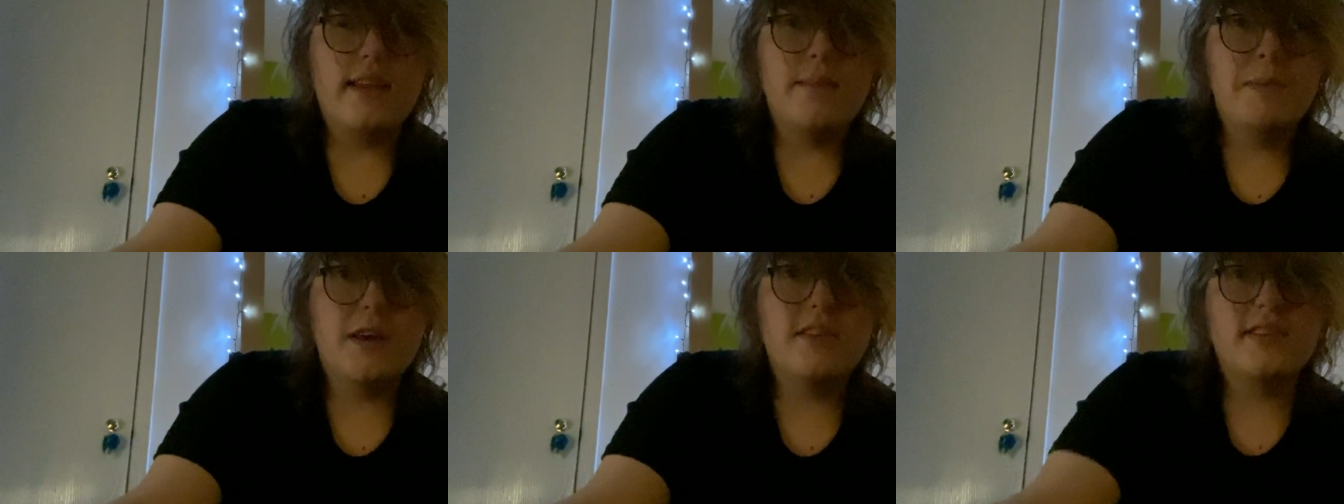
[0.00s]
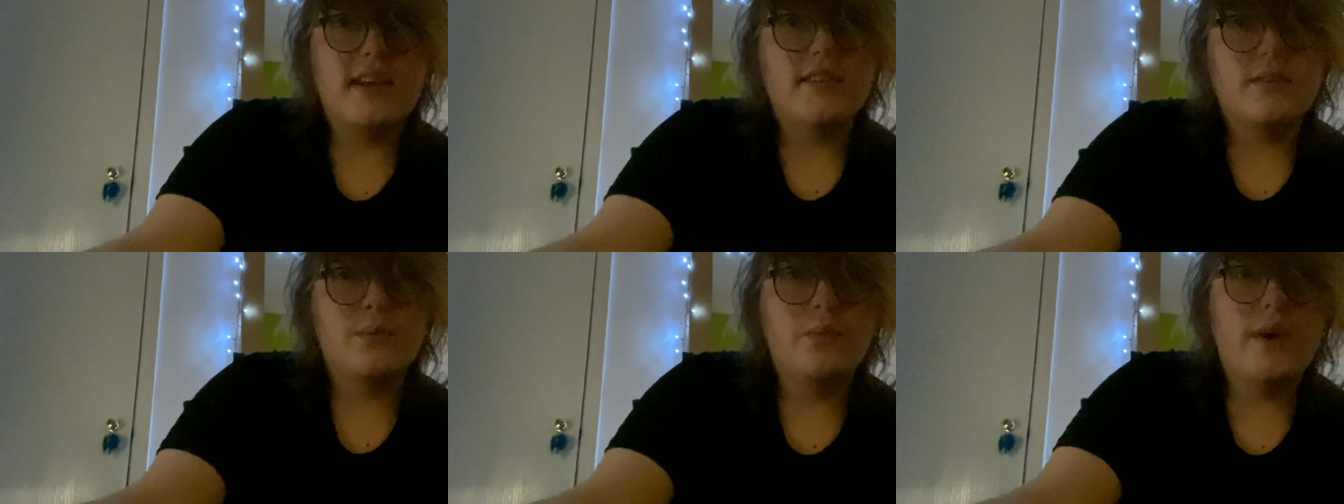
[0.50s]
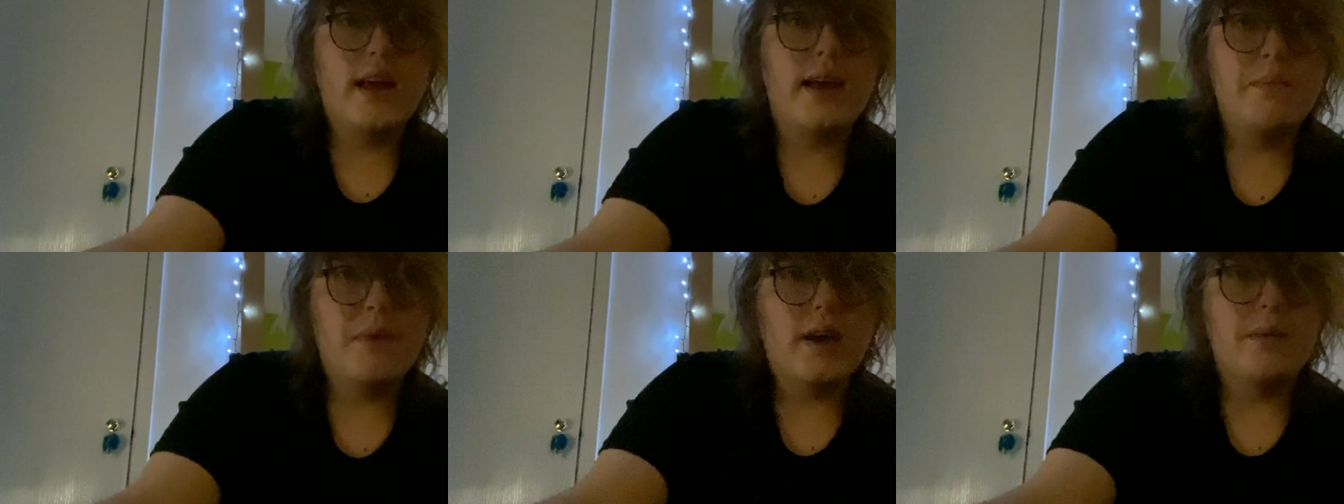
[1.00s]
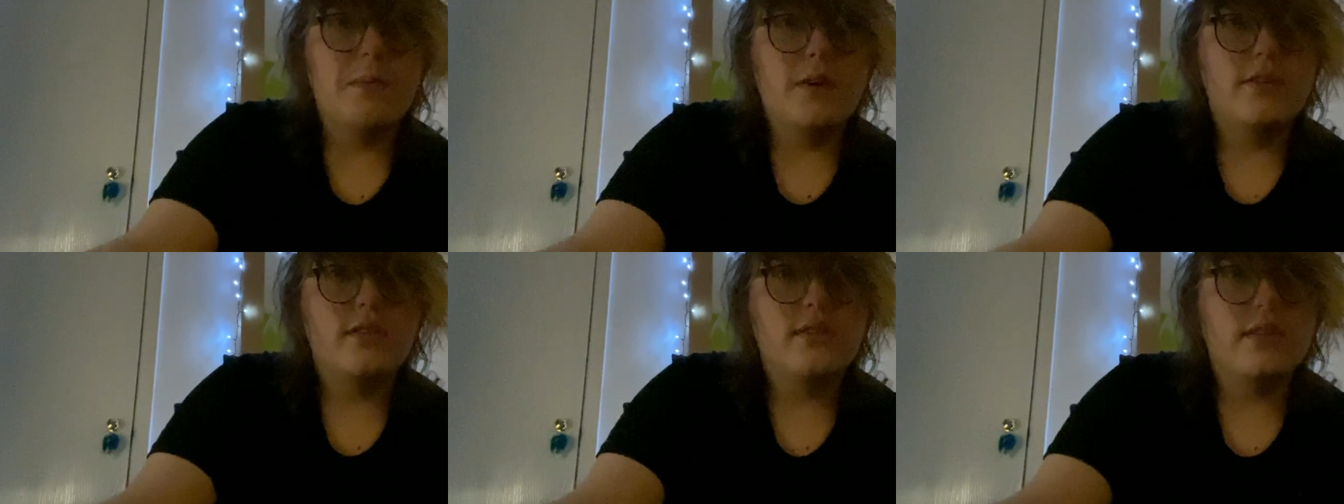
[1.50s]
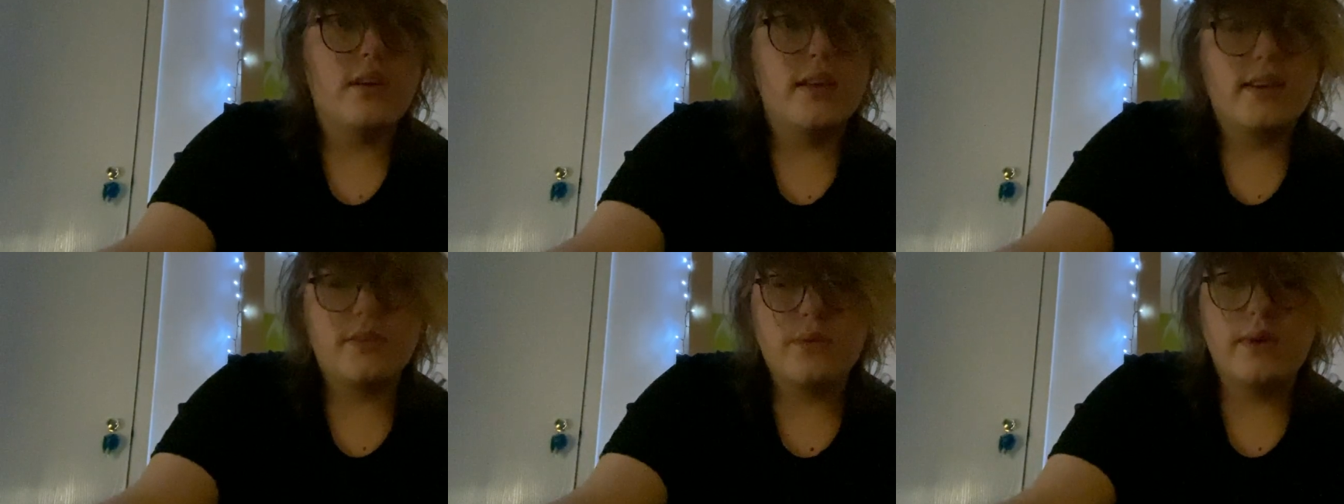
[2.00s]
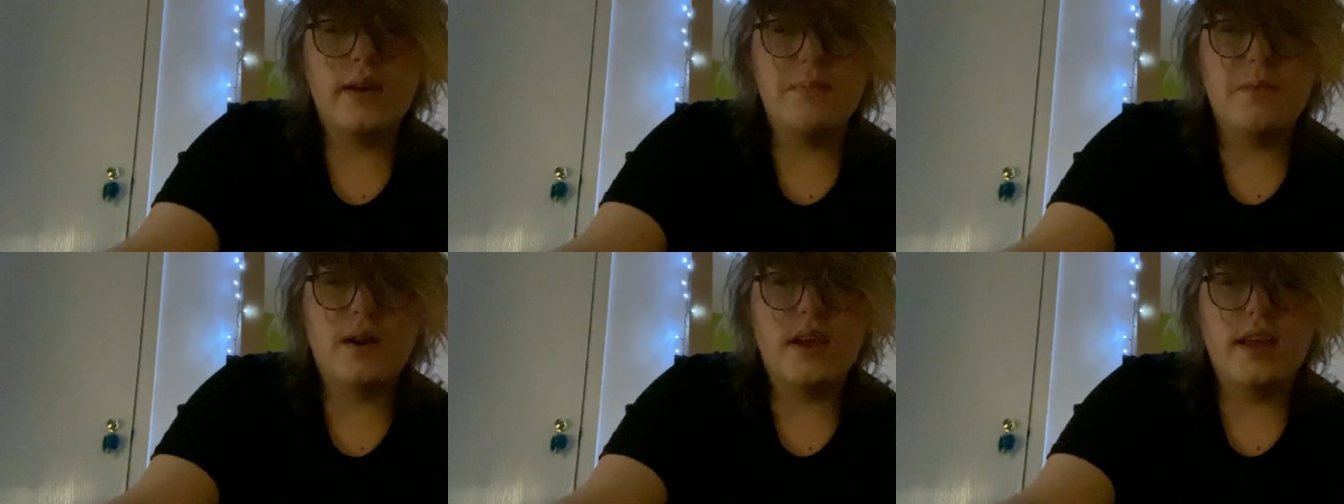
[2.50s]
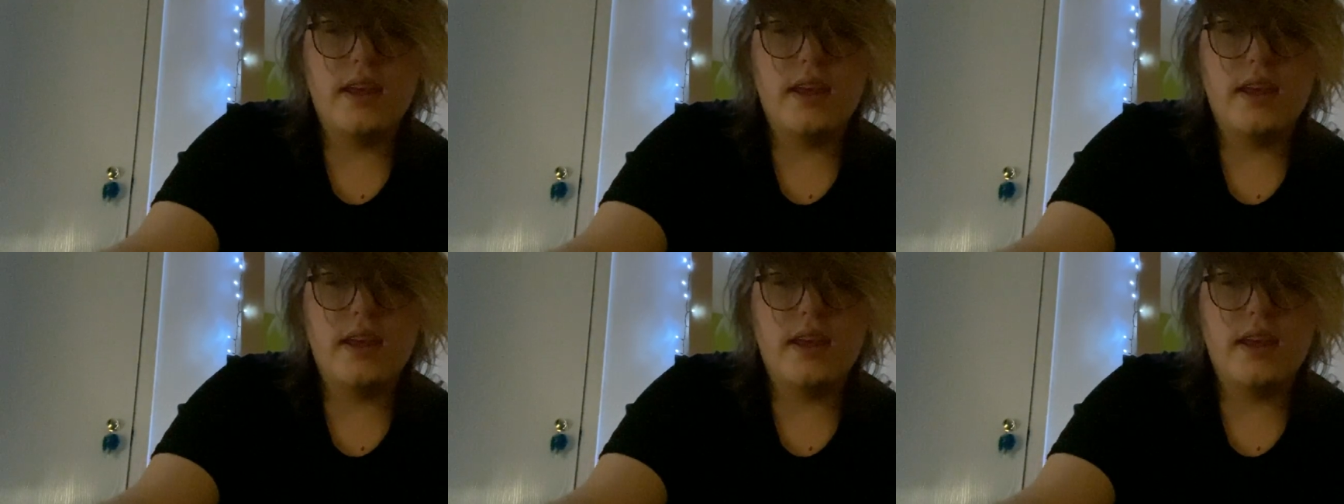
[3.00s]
Because that's where my emotions are, that's where my